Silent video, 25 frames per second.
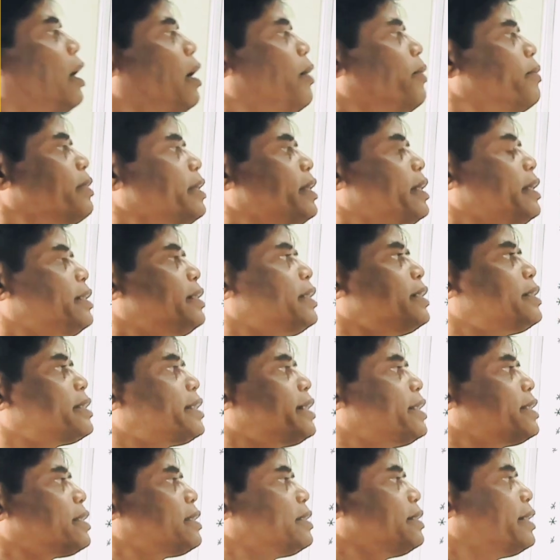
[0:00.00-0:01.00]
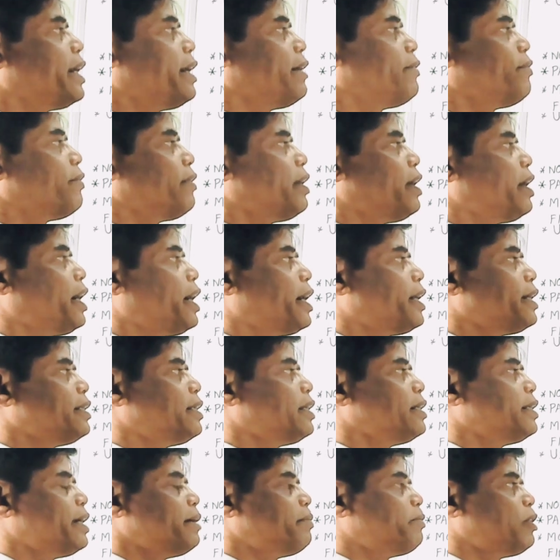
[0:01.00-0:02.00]
how in this case dye and
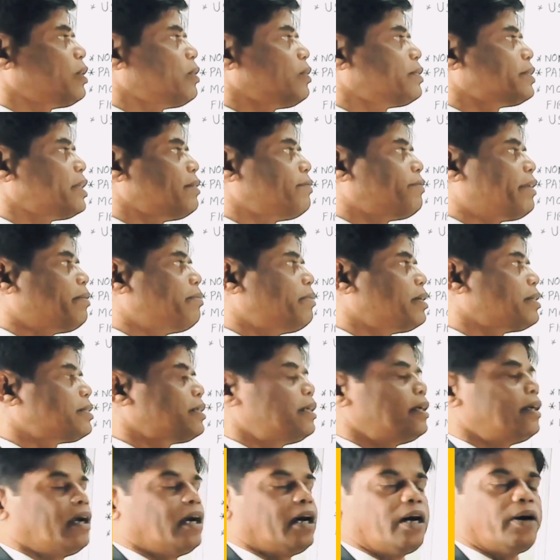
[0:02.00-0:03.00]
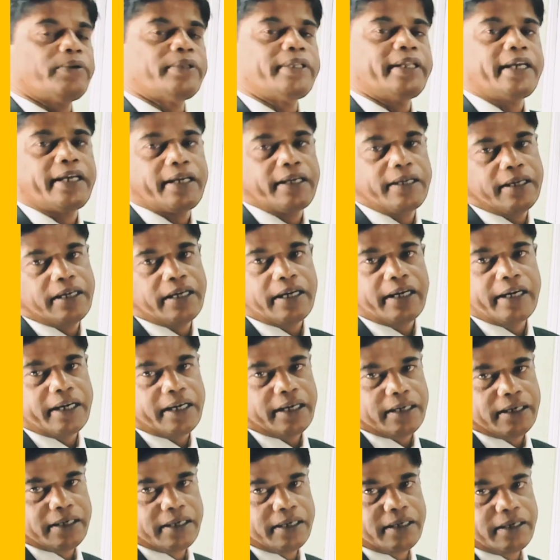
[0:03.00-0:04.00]
the dye molecules and fiber, how they
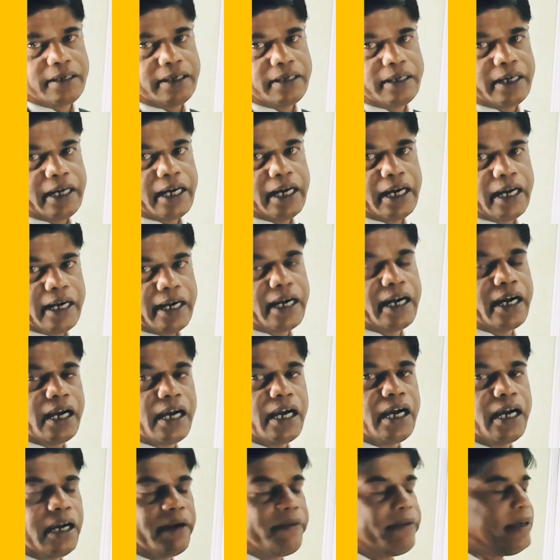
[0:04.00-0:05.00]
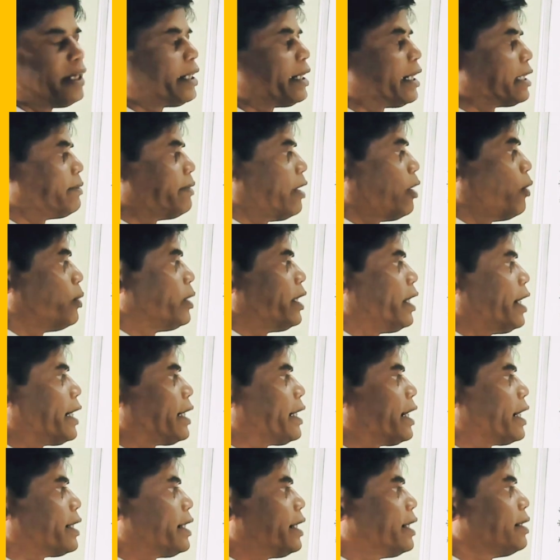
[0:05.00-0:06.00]
uh, how they
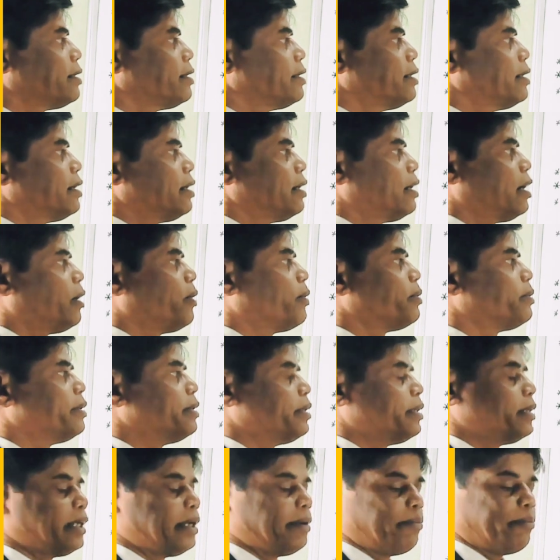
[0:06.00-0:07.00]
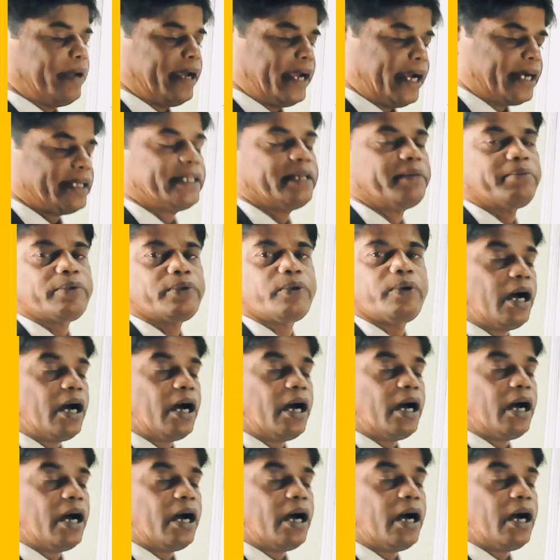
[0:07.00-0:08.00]
attracted, how they made them to
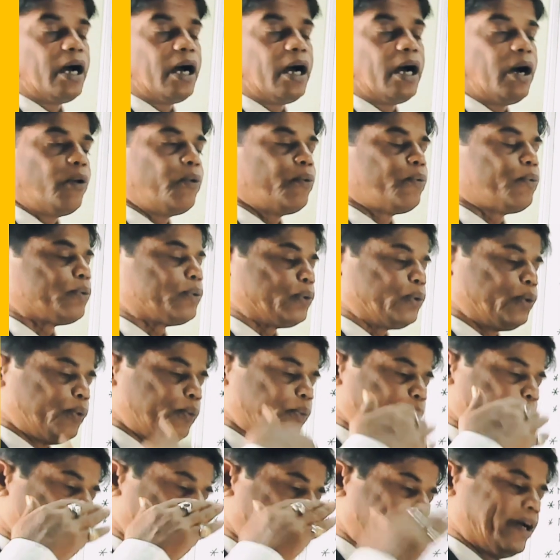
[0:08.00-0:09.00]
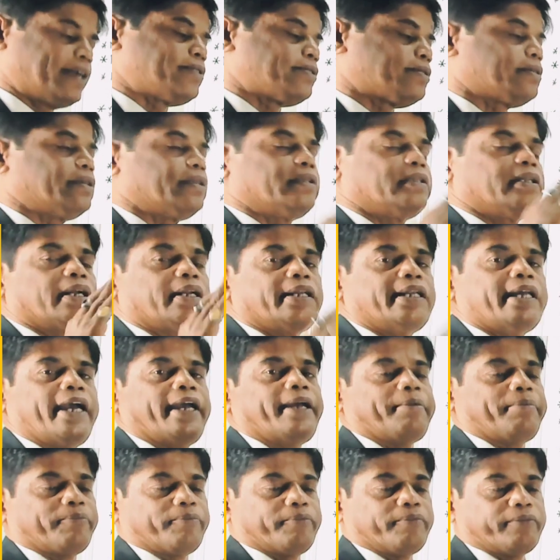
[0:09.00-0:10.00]
attract, how to fix the
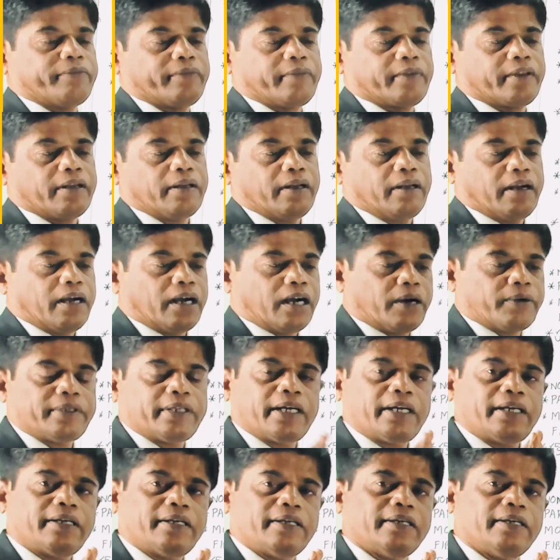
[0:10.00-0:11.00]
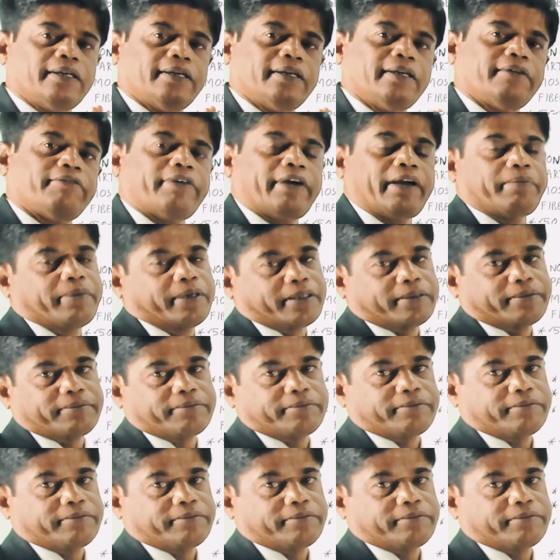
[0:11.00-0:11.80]
dye of the fiber